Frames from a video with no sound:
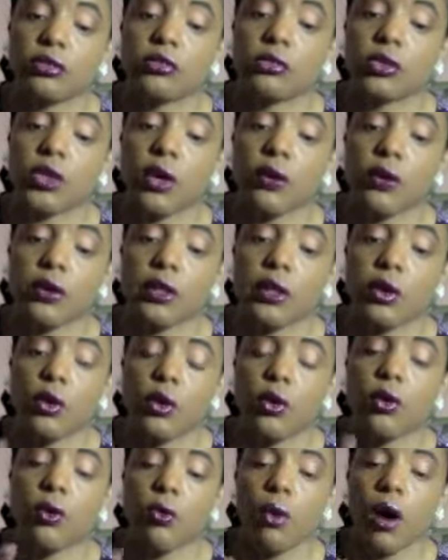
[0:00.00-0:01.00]
totally
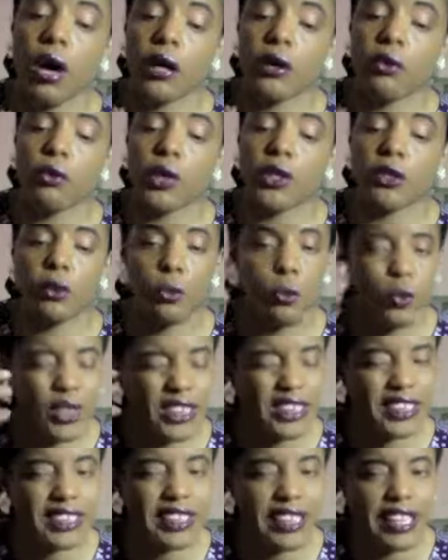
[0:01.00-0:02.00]
cool water when you're
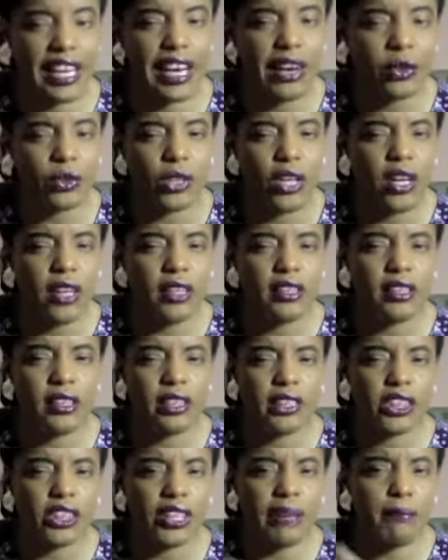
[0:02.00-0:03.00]
rinsing out the
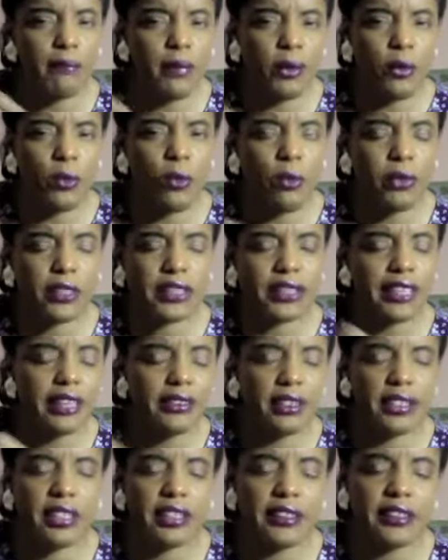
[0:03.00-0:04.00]
shampoo or rinsing out the
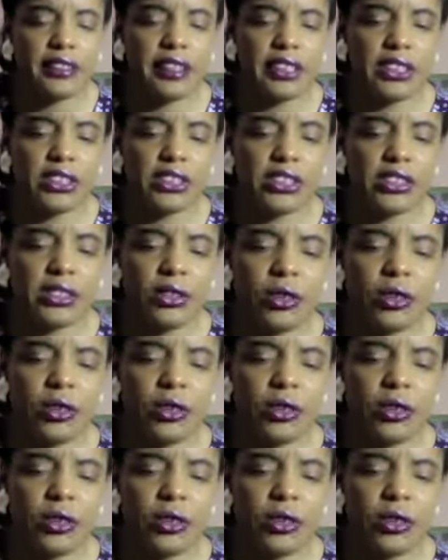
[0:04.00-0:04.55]
conditioner.